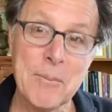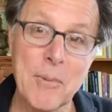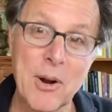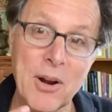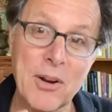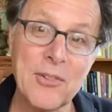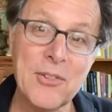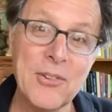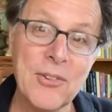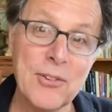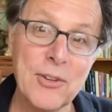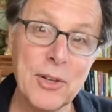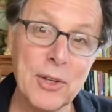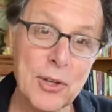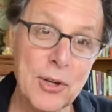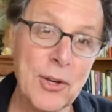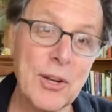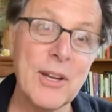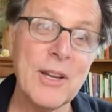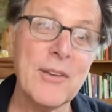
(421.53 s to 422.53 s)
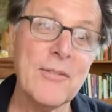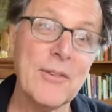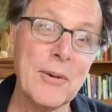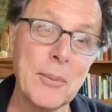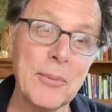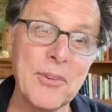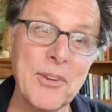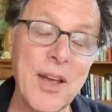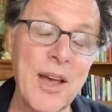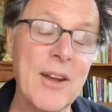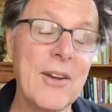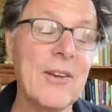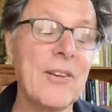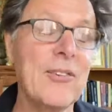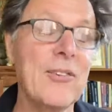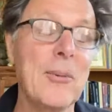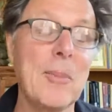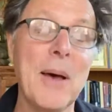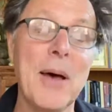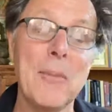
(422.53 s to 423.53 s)
Mars's learning from Saturn
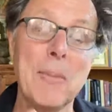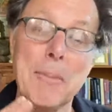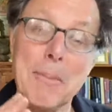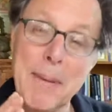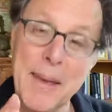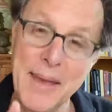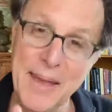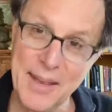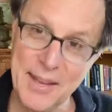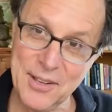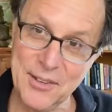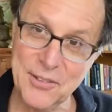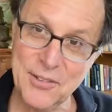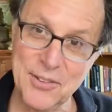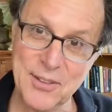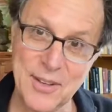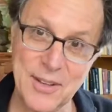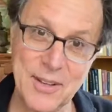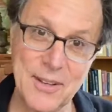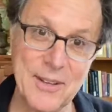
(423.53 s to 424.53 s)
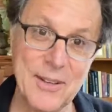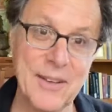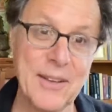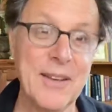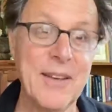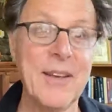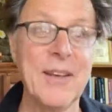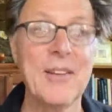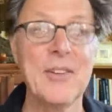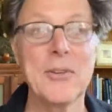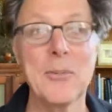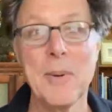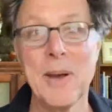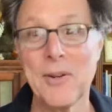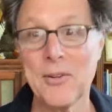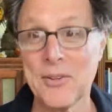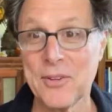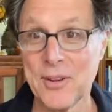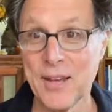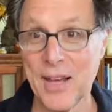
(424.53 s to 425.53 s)
is about pacing, it's
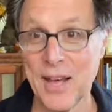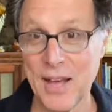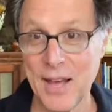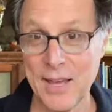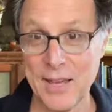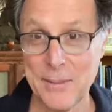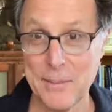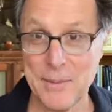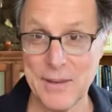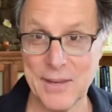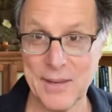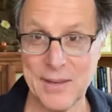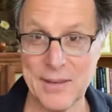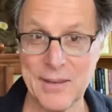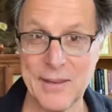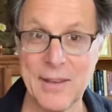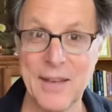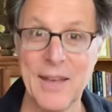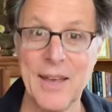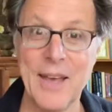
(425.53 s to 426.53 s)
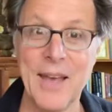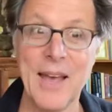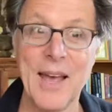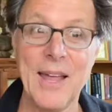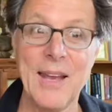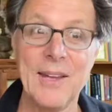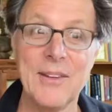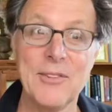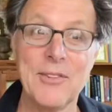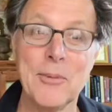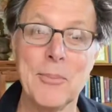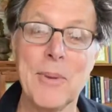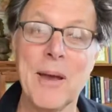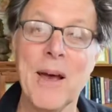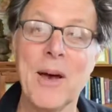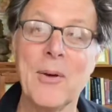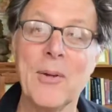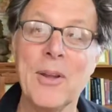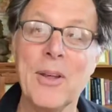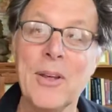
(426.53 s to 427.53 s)
about timing, and it's
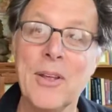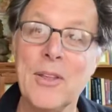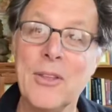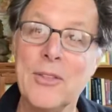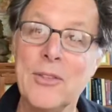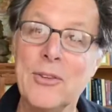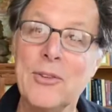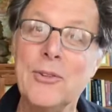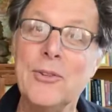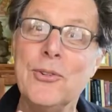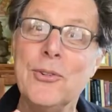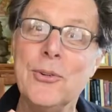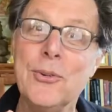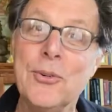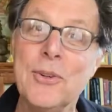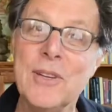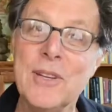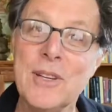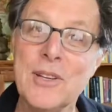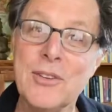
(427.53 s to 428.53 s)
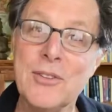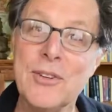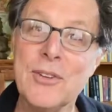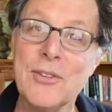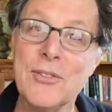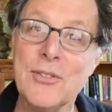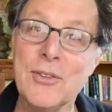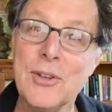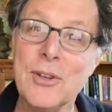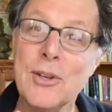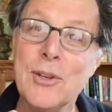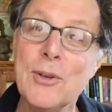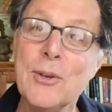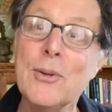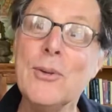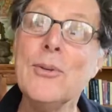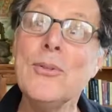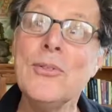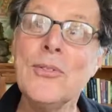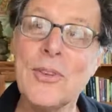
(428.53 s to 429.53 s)
about the judicious
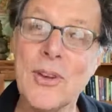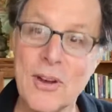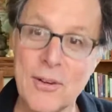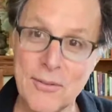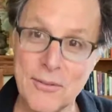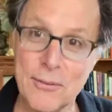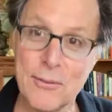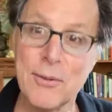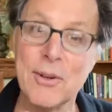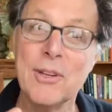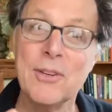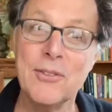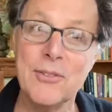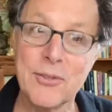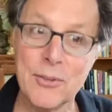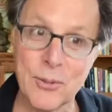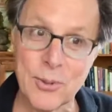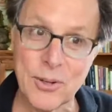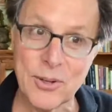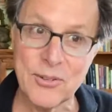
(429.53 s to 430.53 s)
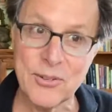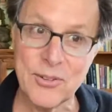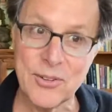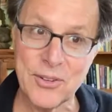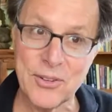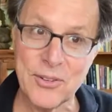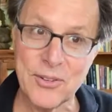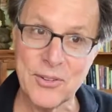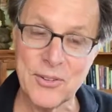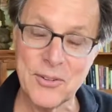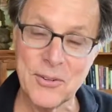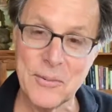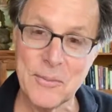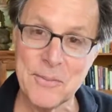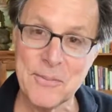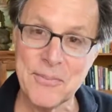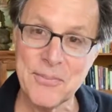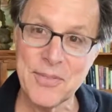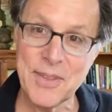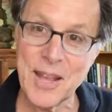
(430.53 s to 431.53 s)
use of resources.
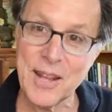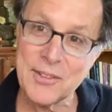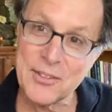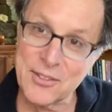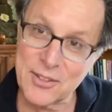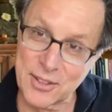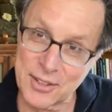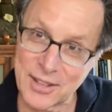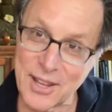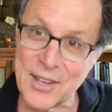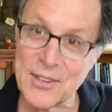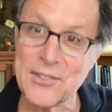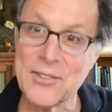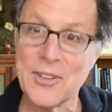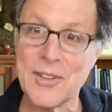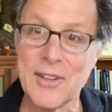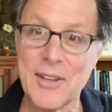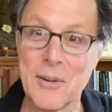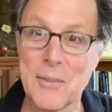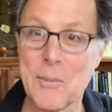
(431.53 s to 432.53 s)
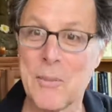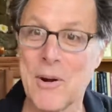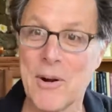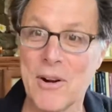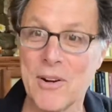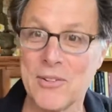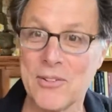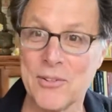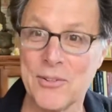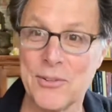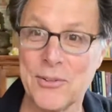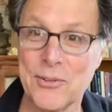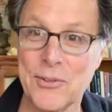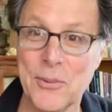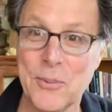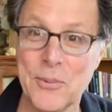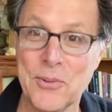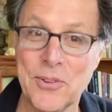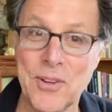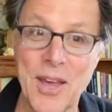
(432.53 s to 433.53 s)
That's the lesson that Mars learns
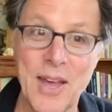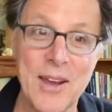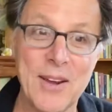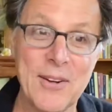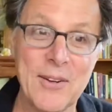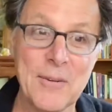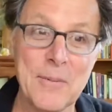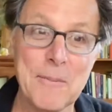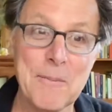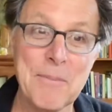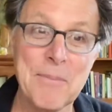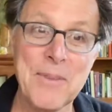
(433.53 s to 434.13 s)
from Saturn.